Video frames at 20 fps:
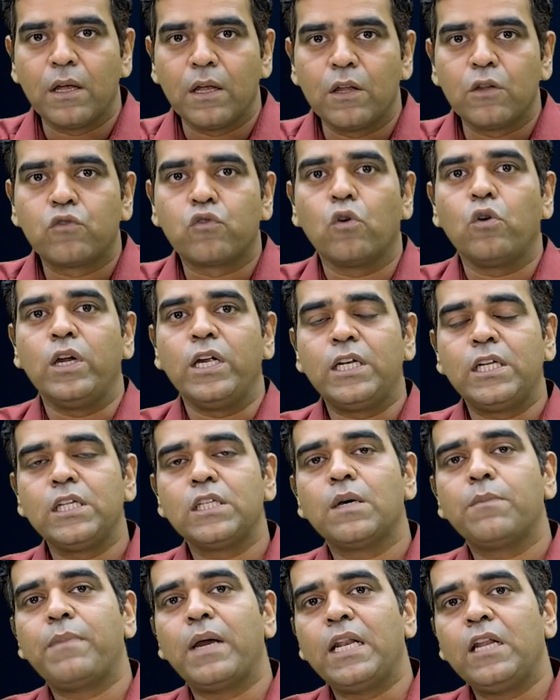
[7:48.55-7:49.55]
So it is
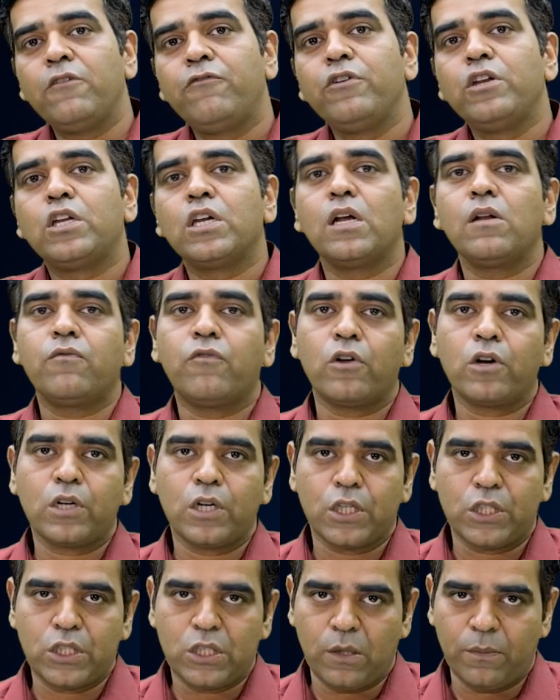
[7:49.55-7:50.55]
a beneficial for
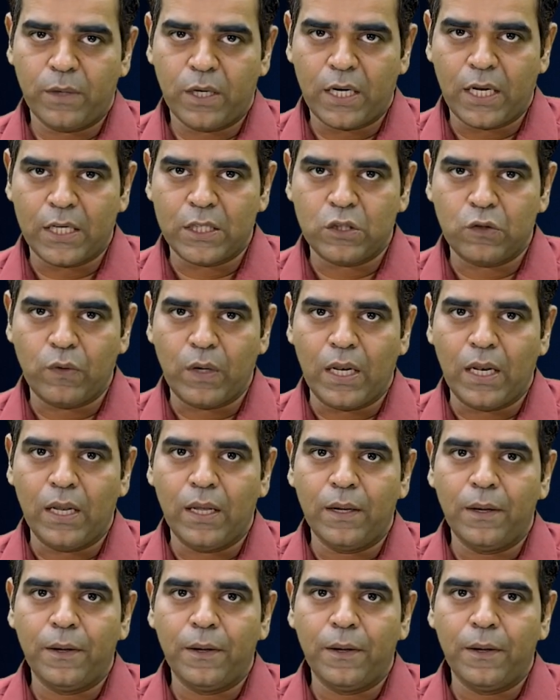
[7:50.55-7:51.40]
customer as well.